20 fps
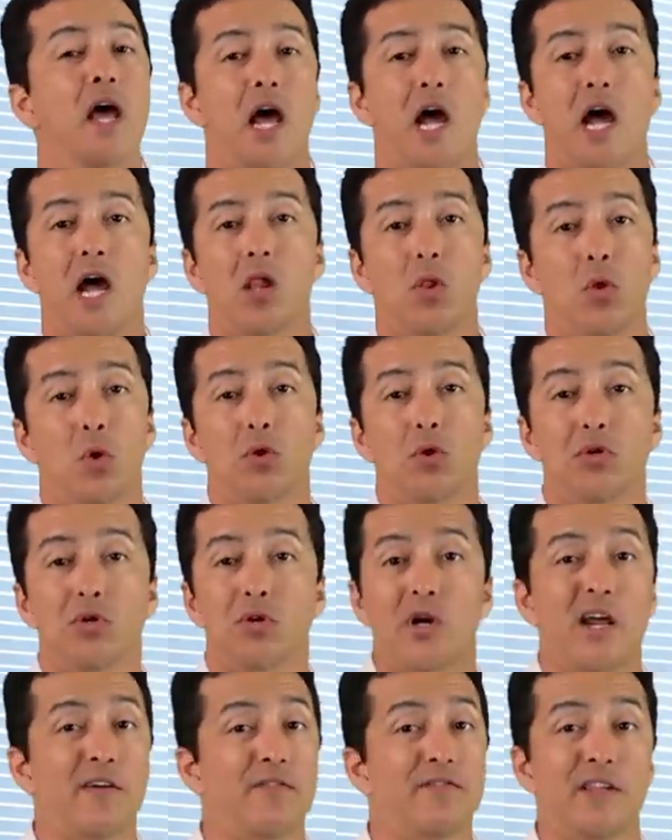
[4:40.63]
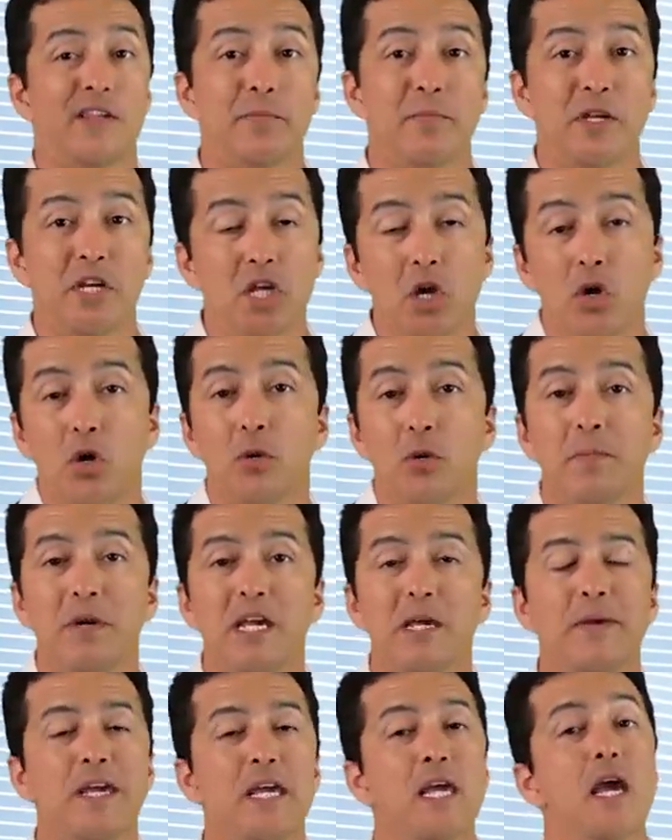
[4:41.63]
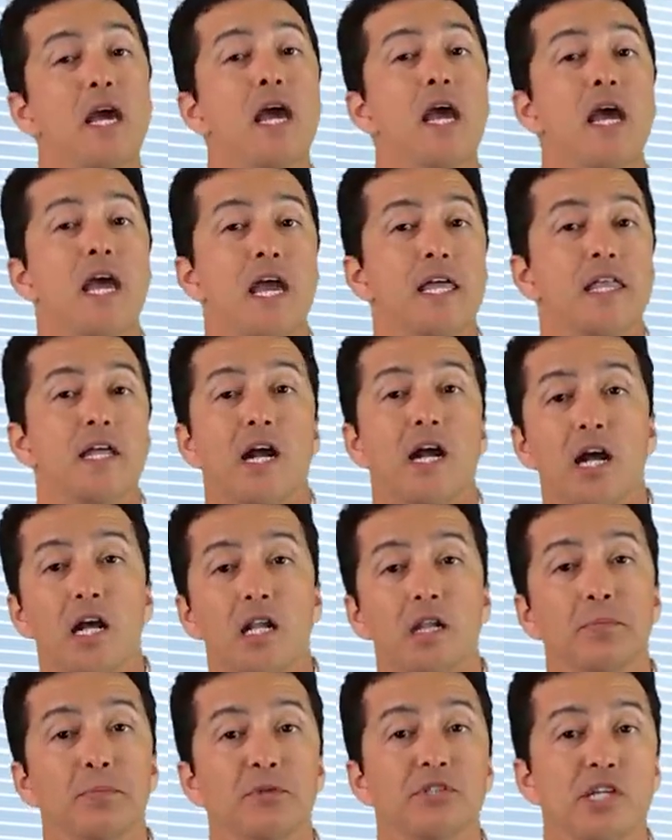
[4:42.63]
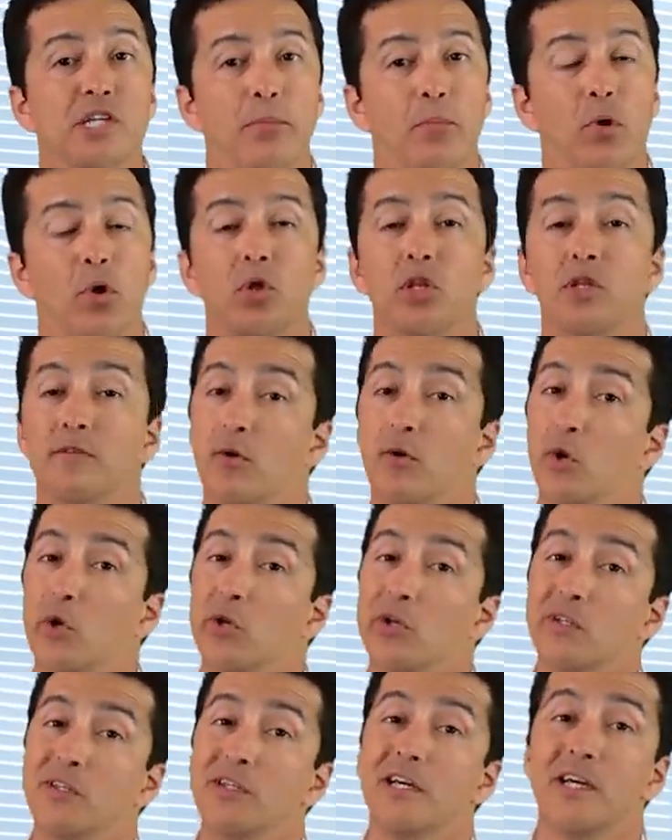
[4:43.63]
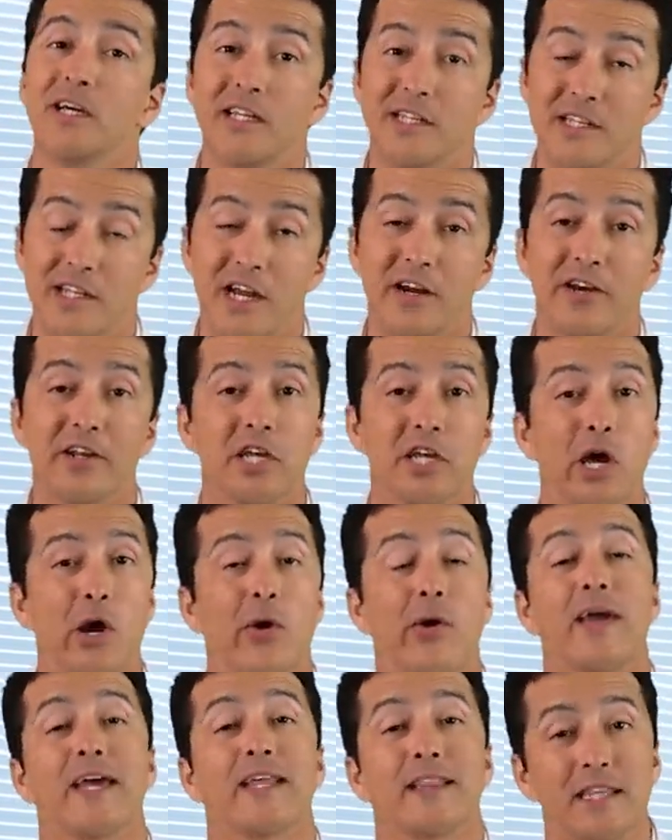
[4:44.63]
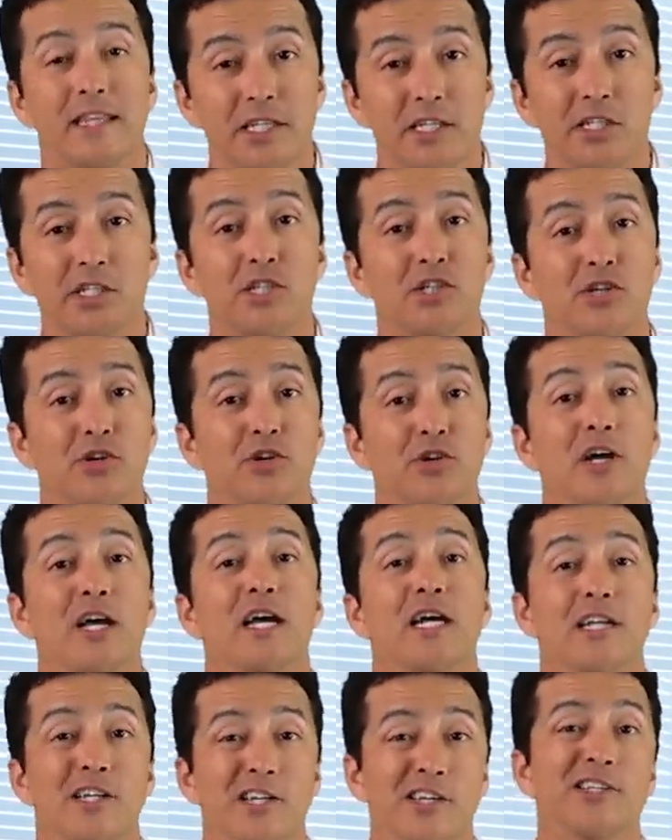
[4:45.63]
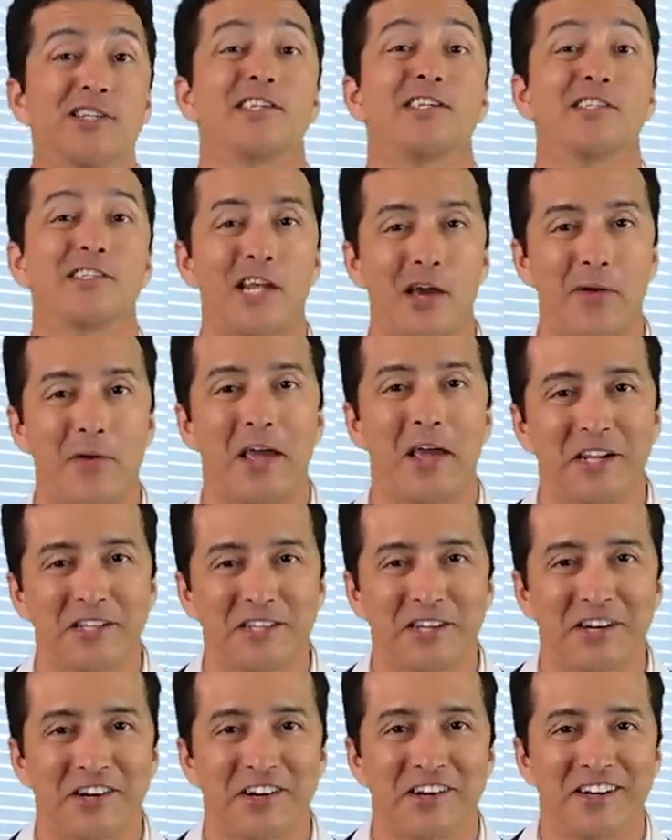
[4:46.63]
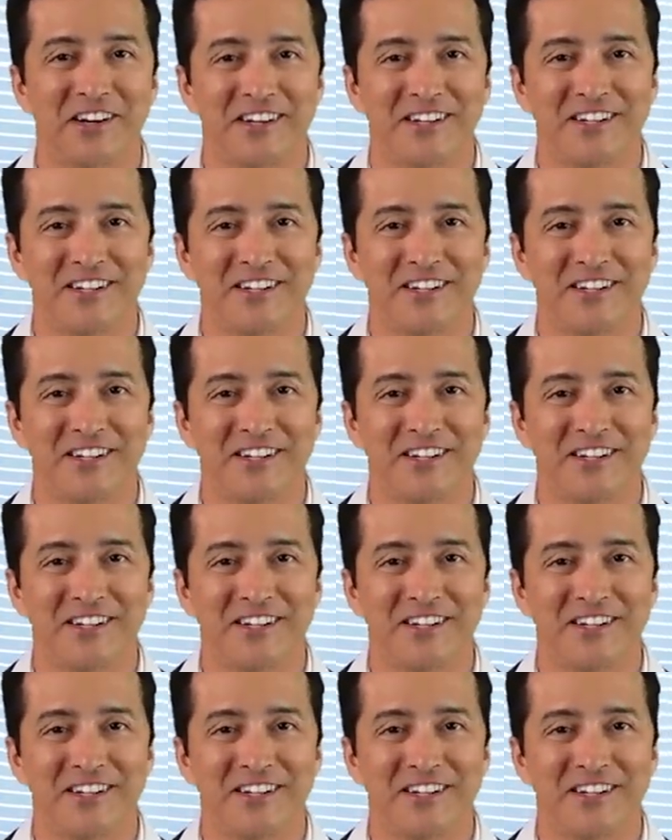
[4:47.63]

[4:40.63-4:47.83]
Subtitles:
I'll order a filet mignon maybe, and then I'll put some olive oil. There you go. At least your dish is now healthier.